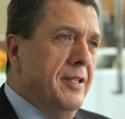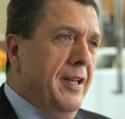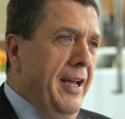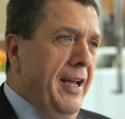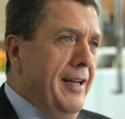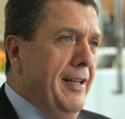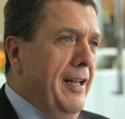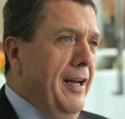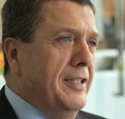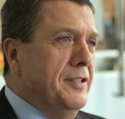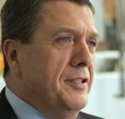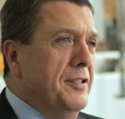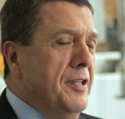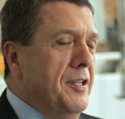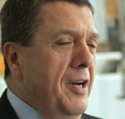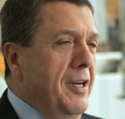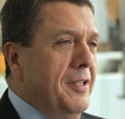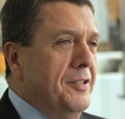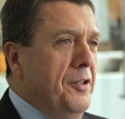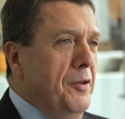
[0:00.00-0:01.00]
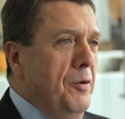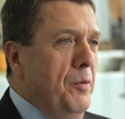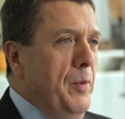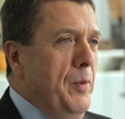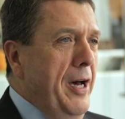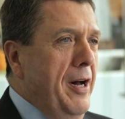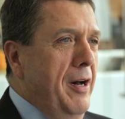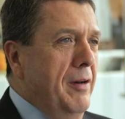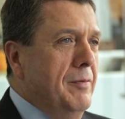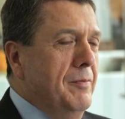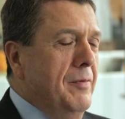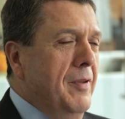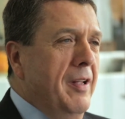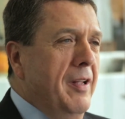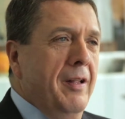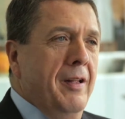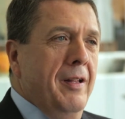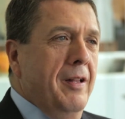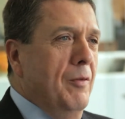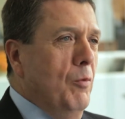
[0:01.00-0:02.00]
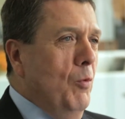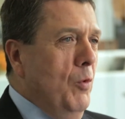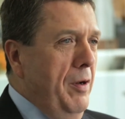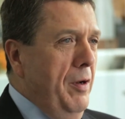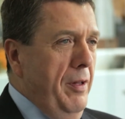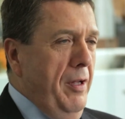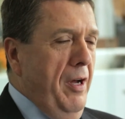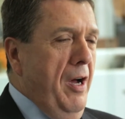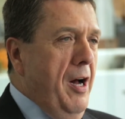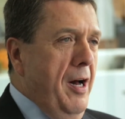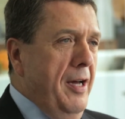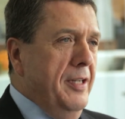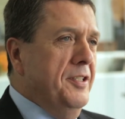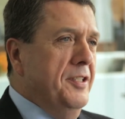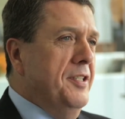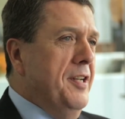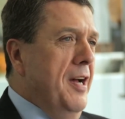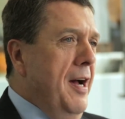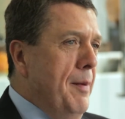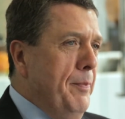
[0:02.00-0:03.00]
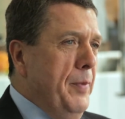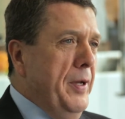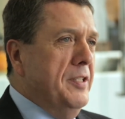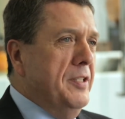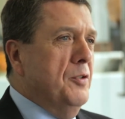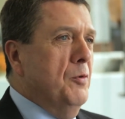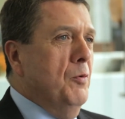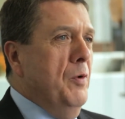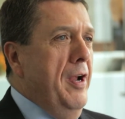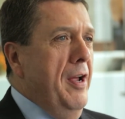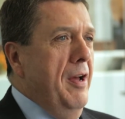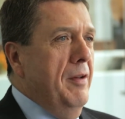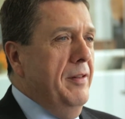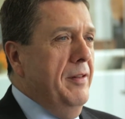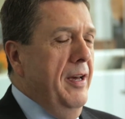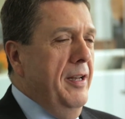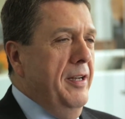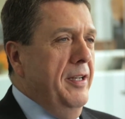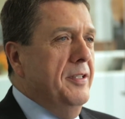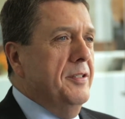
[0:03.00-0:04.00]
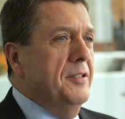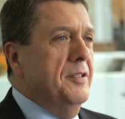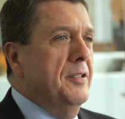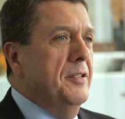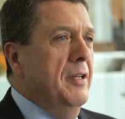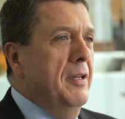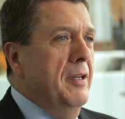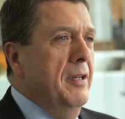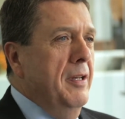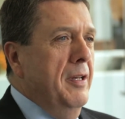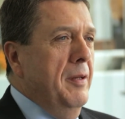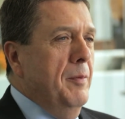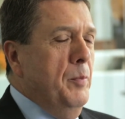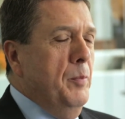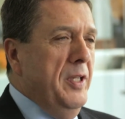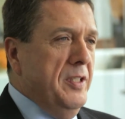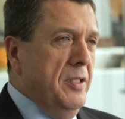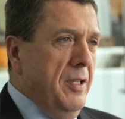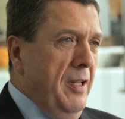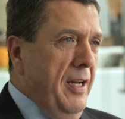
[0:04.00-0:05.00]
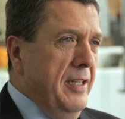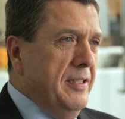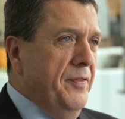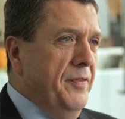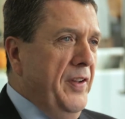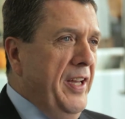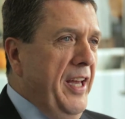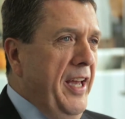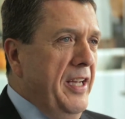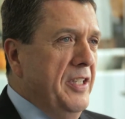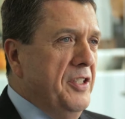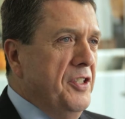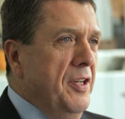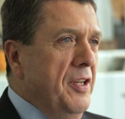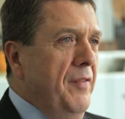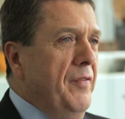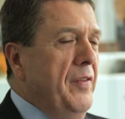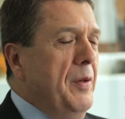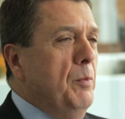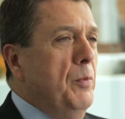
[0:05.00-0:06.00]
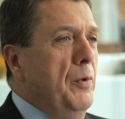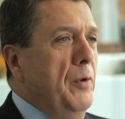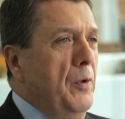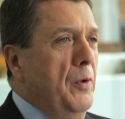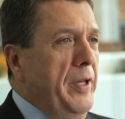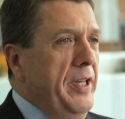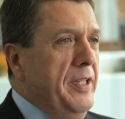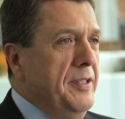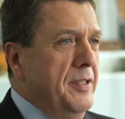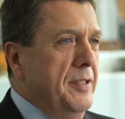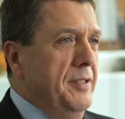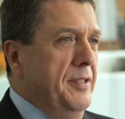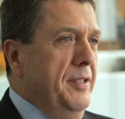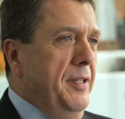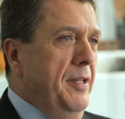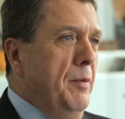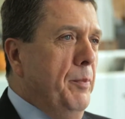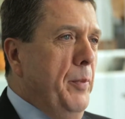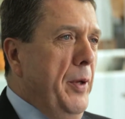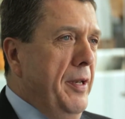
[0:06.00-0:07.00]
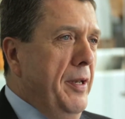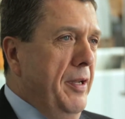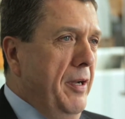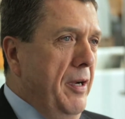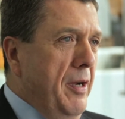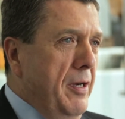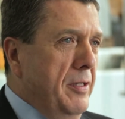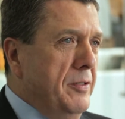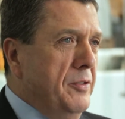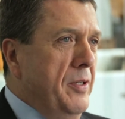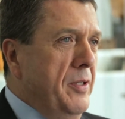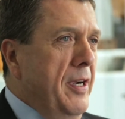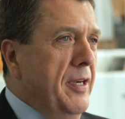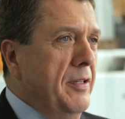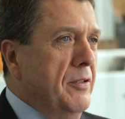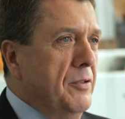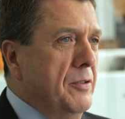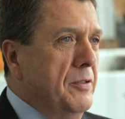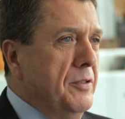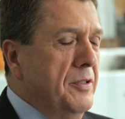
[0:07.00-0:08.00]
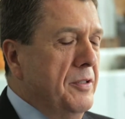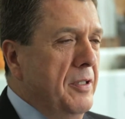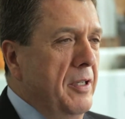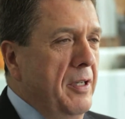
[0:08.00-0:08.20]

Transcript: Today I'd like to talk to you about one of the hottest topics around, that is misclassification of employees as independent contractors.